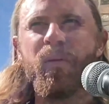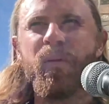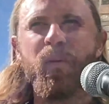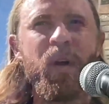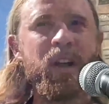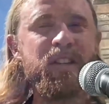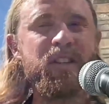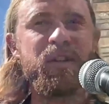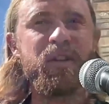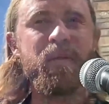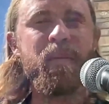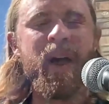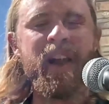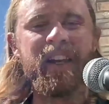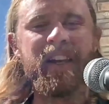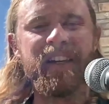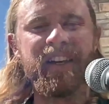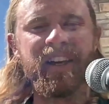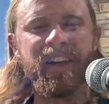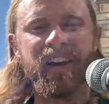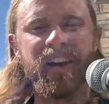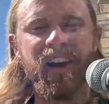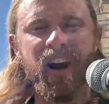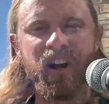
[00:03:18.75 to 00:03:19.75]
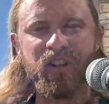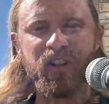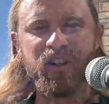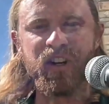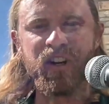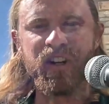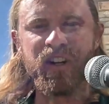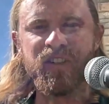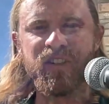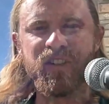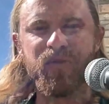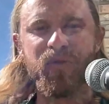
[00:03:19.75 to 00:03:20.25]
one too many
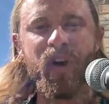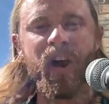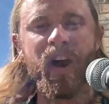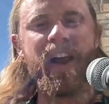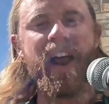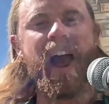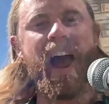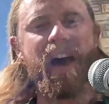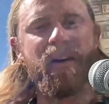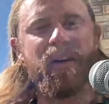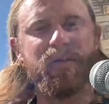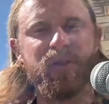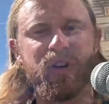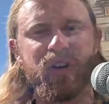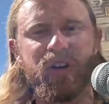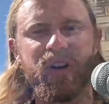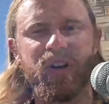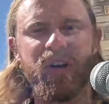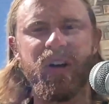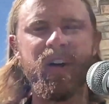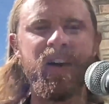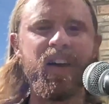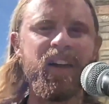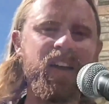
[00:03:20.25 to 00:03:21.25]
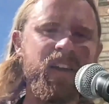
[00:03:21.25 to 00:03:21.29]
concussions right after